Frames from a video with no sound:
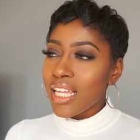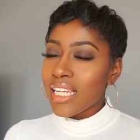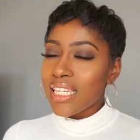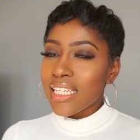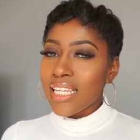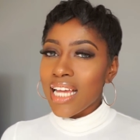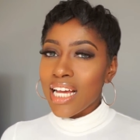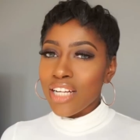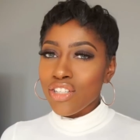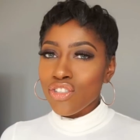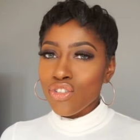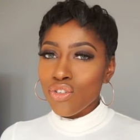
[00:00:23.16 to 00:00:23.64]

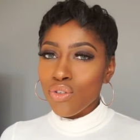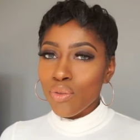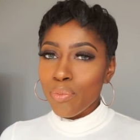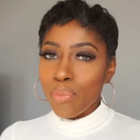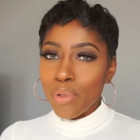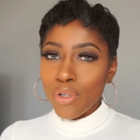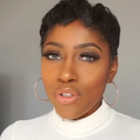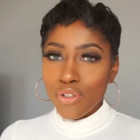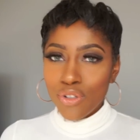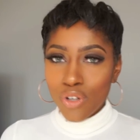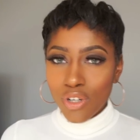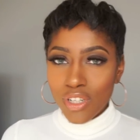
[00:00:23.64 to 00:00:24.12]
natural
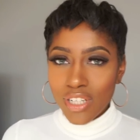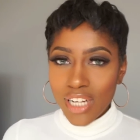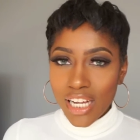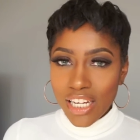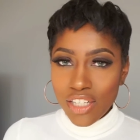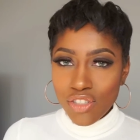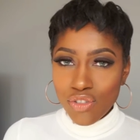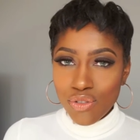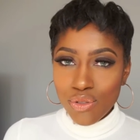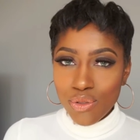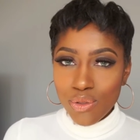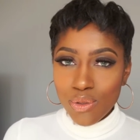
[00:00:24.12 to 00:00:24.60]
but not
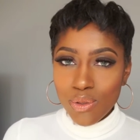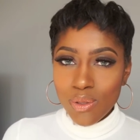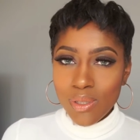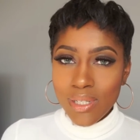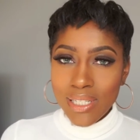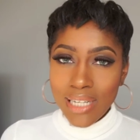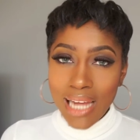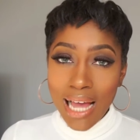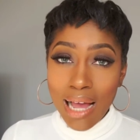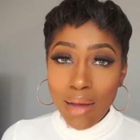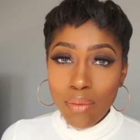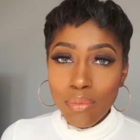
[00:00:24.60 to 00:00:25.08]
natural
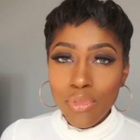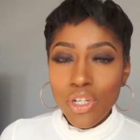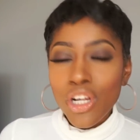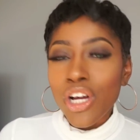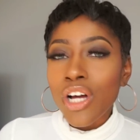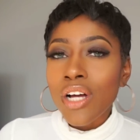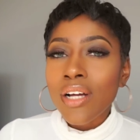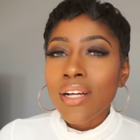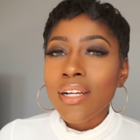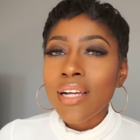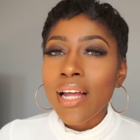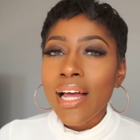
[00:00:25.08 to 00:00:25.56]
glam
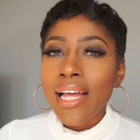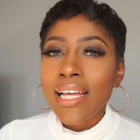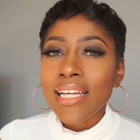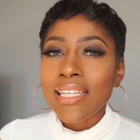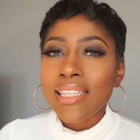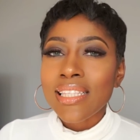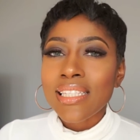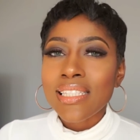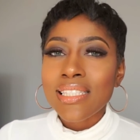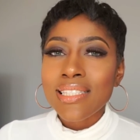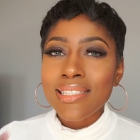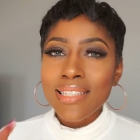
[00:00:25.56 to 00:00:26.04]
look
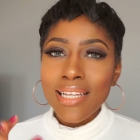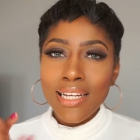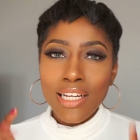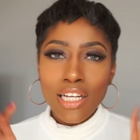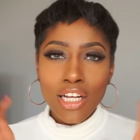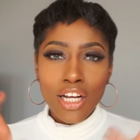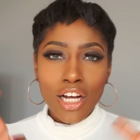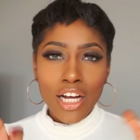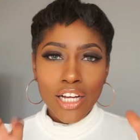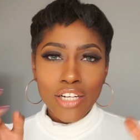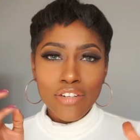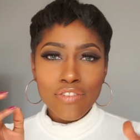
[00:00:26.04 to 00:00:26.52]
like this is like a
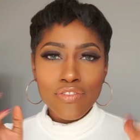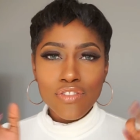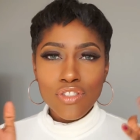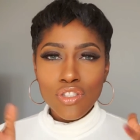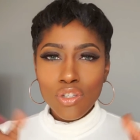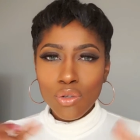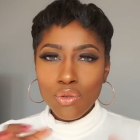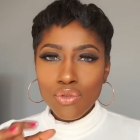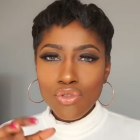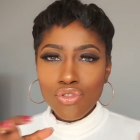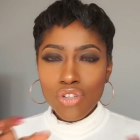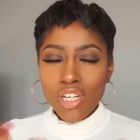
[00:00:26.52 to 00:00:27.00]
kind of
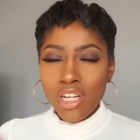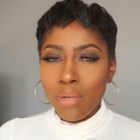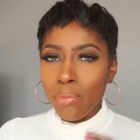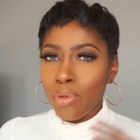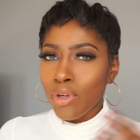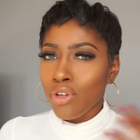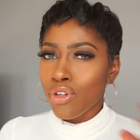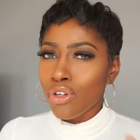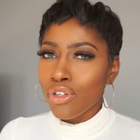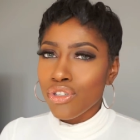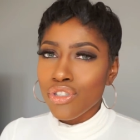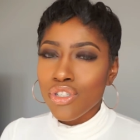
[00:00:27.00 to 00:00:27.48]
sultry
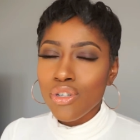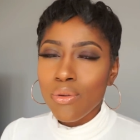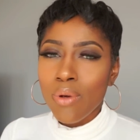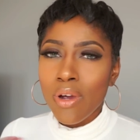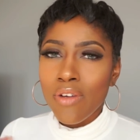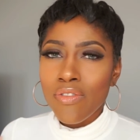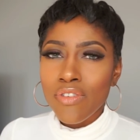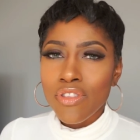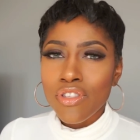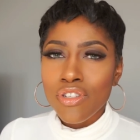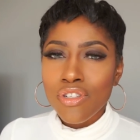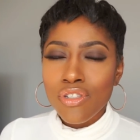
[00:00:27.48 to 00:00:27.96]
but not too
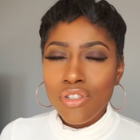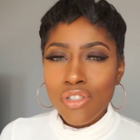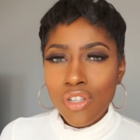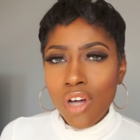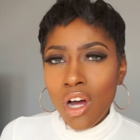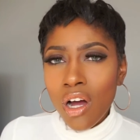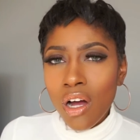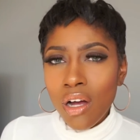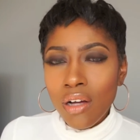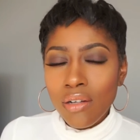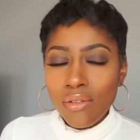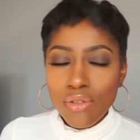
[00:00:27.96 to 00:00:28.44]
over the
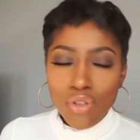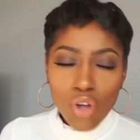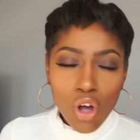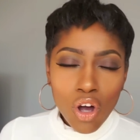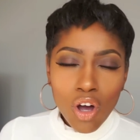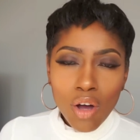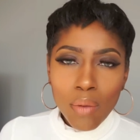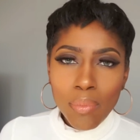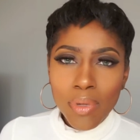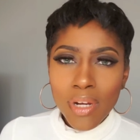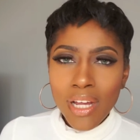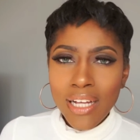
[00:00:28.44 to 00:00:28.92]
dark
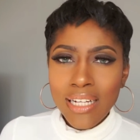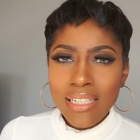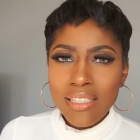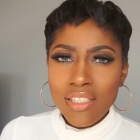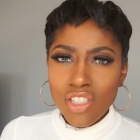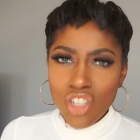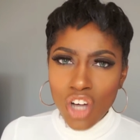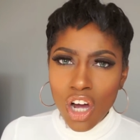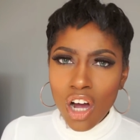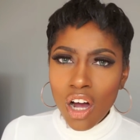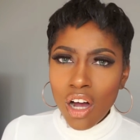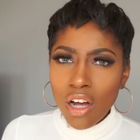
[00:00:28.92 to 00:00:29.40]
top like
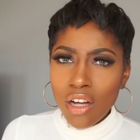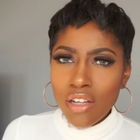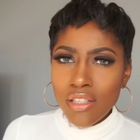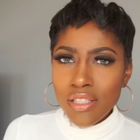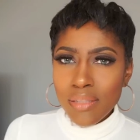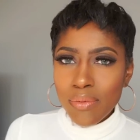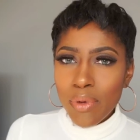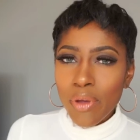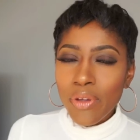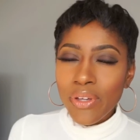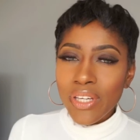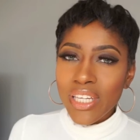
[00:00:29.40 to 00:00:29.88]
dark
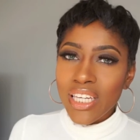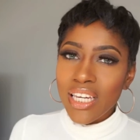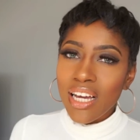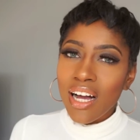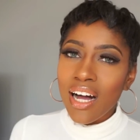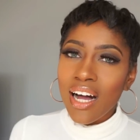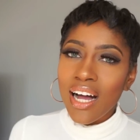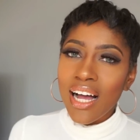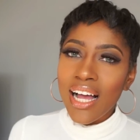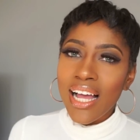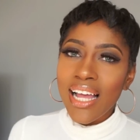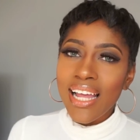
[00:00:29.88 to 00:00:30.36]
smoky
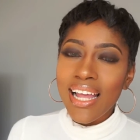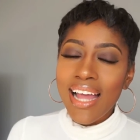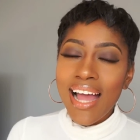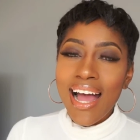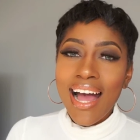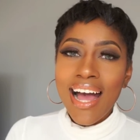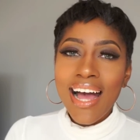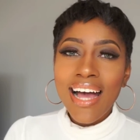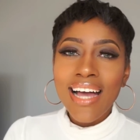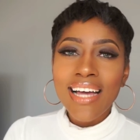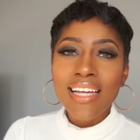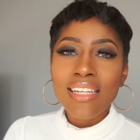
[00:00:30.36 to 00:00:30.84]
eye
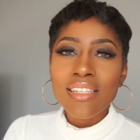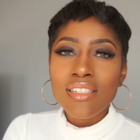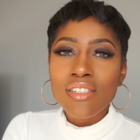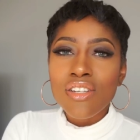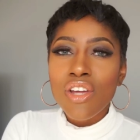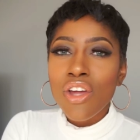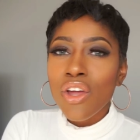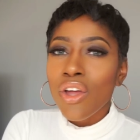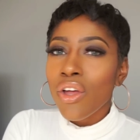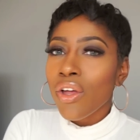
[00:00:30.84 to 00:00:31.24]
and